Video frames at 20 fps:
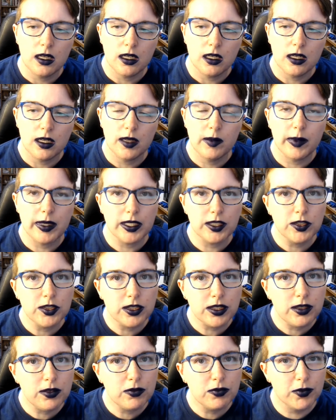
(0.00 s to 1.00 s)
I'm
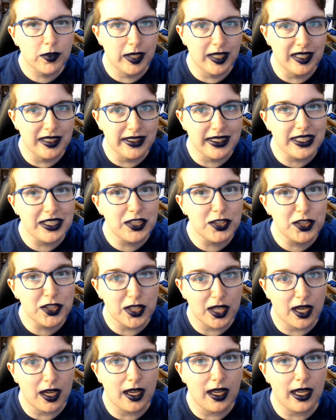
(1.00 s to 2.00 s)
actually really
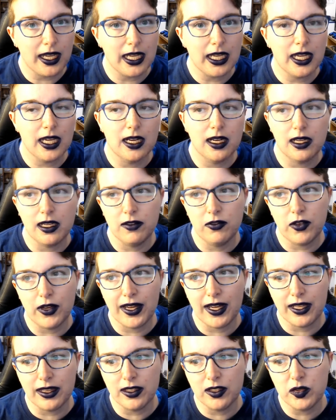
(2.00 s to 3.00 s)
shy, and I've
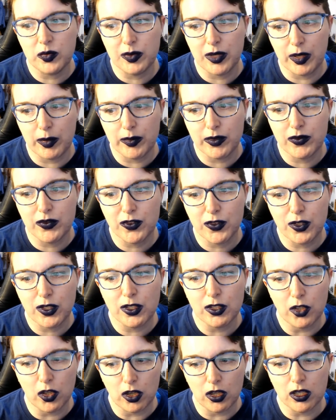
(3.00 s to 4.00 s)
had this problem for a
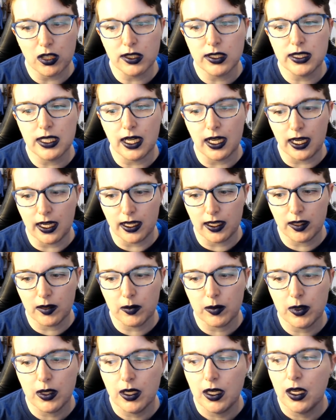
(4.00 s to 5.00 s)
long time.
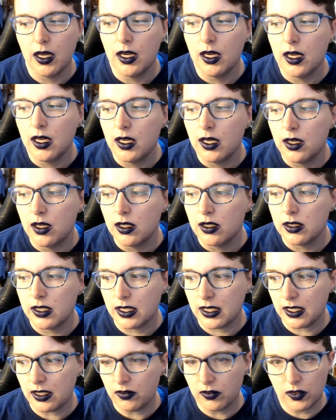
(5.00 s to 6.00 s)
Like,
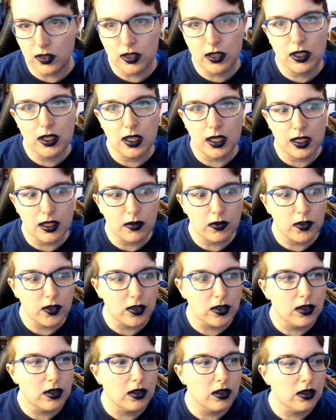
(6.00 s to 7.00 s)
even on Live
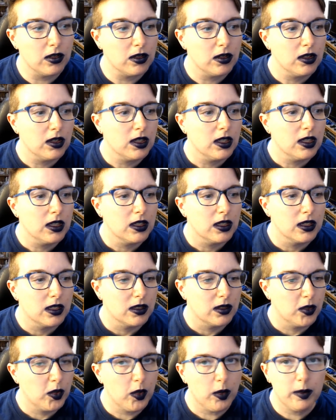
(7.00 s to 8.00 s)
Journal.
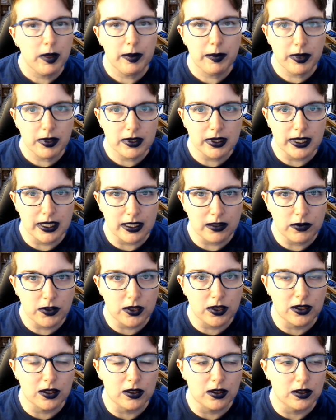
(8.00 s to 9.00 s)
Who remembers Live
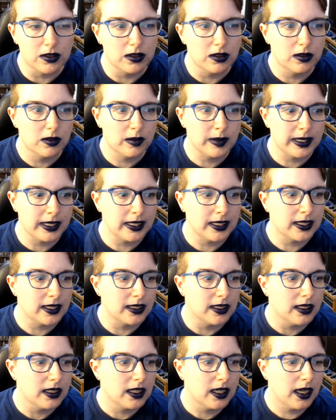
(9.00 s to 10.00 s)
Journal? Oh my god.
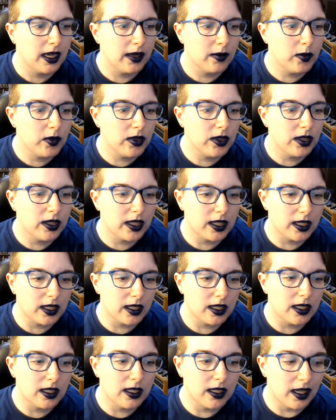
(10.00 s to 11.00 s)
I would like
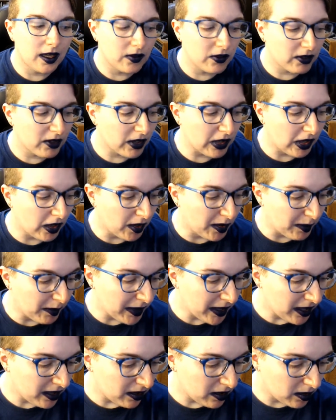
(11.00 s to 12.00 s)
never
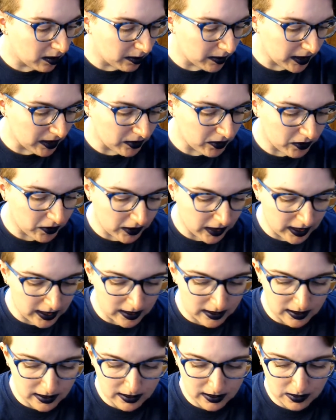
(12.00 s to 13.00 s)
comment on my
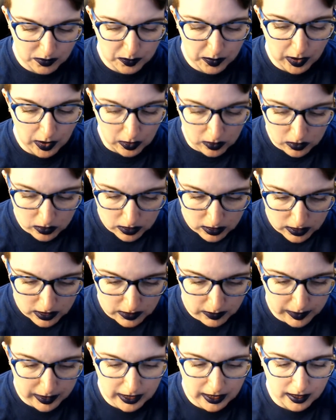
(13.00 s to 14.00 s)
friends' posts
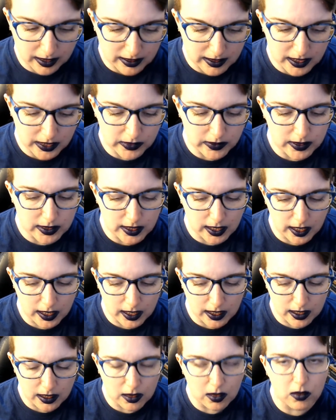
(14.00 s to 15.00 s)
because I was
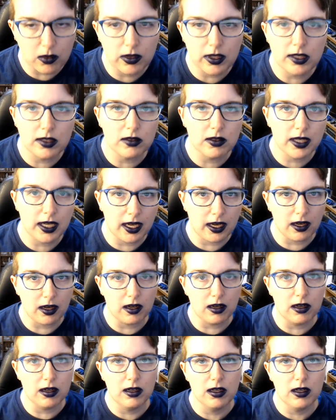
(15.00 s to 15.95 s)
like, oh, they don't care